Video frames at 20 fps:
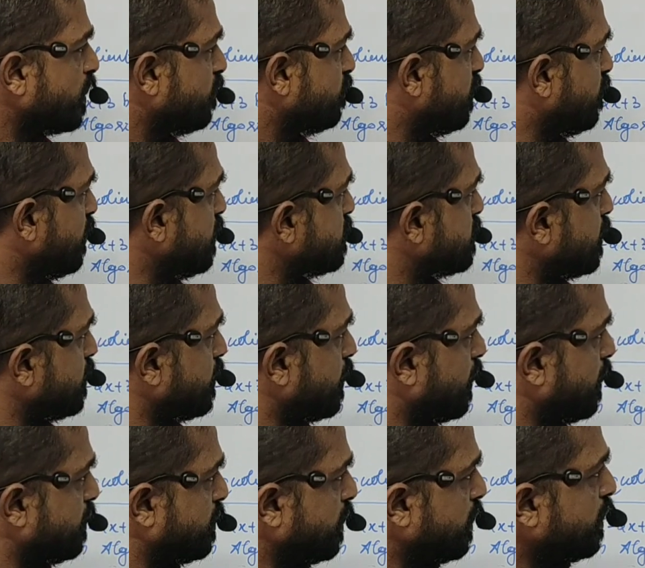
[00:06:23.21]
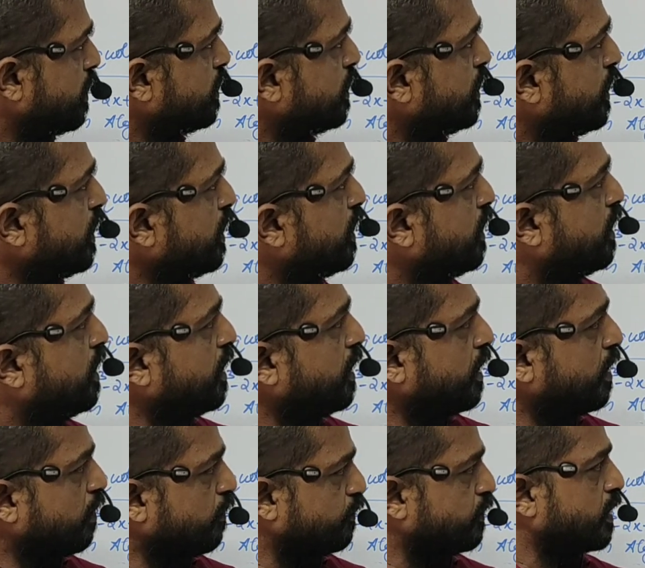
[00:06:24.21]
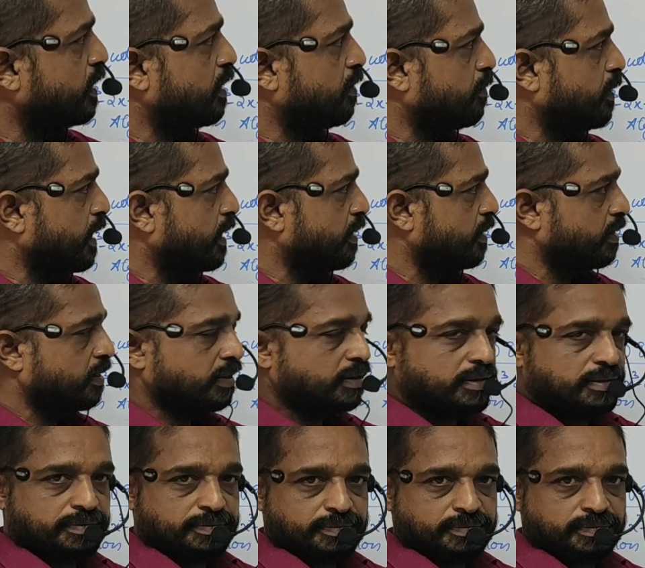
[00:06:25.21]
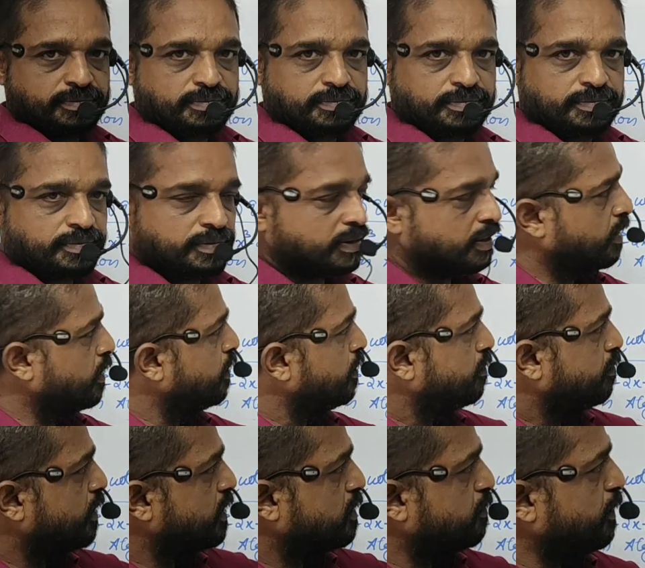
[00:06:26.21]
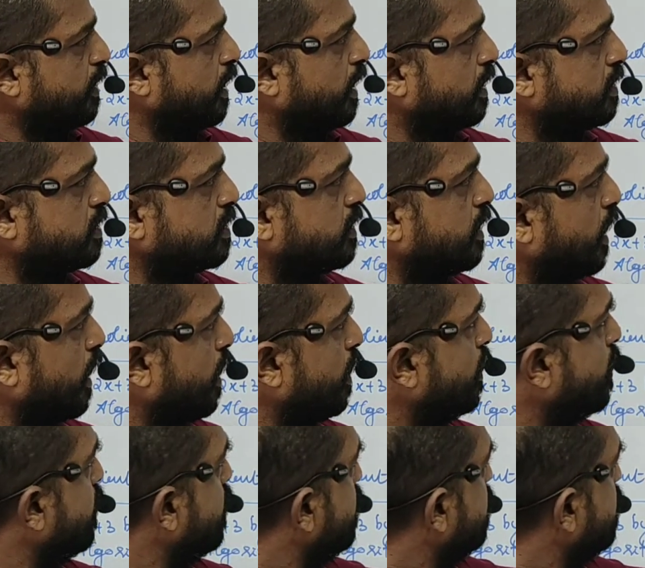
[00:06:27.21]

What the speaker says: we will say that degree of the remainder must be less than